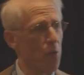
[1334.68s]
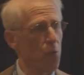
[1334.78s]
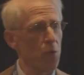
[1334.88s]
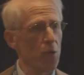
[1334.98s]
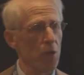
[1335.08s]
the
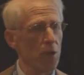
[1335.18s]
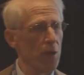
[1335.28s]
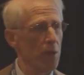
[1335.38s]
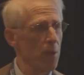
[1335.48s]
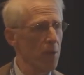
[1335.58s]

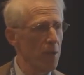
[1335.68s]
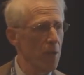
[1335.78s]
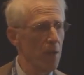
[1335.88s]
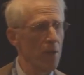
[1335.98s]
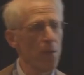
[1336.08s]
world,
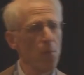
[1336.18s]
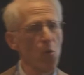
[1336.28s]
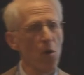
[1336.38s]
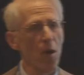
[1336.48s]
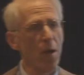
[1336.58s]
the
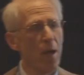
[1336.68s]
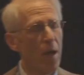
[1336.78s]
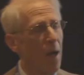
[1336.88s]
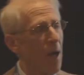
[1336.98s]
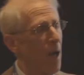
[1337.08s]
more
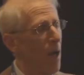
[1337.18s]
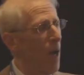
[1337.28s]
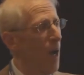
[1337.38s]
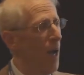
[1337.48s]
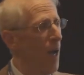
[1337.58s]

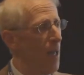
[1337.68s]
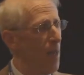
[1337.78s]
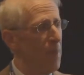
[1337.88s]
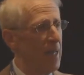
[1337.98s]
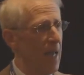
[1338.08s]
I
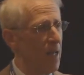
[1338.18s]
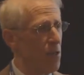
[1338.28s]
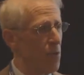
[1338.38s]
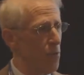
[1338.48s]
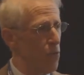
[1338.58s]
began
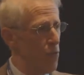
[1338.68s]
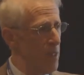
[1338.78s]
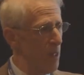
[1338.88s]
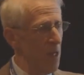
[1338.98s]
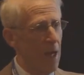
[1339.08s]
to
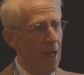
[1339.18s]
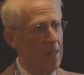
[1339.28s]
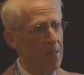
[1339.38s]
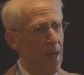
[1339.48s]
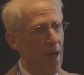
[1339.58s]

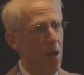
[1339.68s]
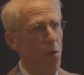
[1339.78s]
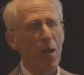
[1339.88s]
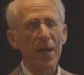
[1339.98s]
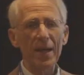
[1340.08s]
realize
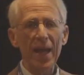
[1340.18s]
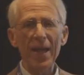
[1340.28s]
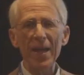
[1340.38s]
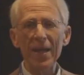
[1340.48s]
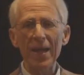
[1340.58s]
how
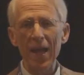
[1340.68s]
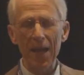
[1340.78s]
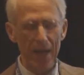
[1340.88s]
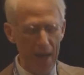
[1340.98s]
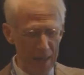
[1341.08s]
again and
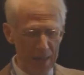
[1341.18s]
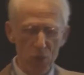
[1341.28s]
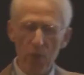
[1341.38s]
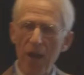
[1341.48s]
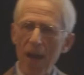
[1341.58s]
again, it has
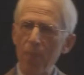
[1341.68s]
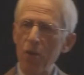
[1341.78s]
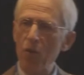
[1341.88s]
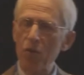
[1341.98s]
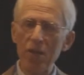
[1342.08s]
sort of
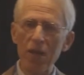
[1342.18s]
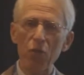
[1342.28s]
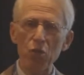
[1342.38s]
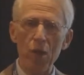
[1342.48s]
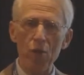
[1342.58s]
happened over
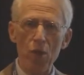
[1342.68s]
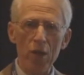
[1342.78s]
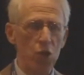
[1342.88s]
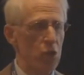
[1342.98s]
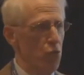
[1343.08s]
several
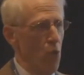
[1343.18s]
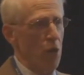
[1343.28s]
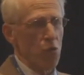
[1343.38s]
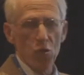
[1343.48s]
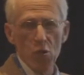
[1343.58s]
generations,
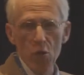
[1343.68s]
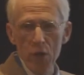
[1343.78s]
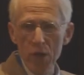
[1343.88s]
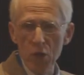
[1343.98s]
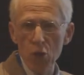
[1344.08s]
Rogers'
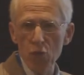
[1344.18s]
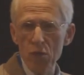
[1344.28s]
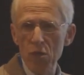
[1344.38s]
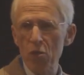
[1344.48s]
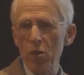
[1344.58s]
own initial
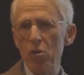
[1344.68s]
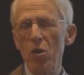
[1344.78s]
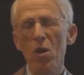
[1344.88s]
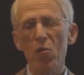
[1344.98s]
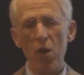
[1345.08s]
research,
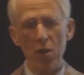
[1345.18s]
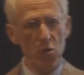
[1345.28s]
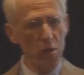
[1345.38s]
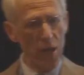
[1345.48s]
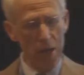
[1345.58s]

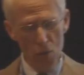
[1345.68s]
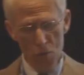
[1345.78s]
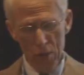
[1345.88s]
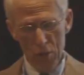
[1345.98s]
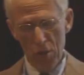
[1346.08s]
Rogers' later
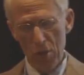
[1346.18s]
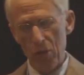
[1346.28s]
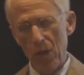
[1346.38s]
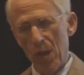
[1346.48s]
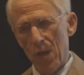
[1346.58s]
research,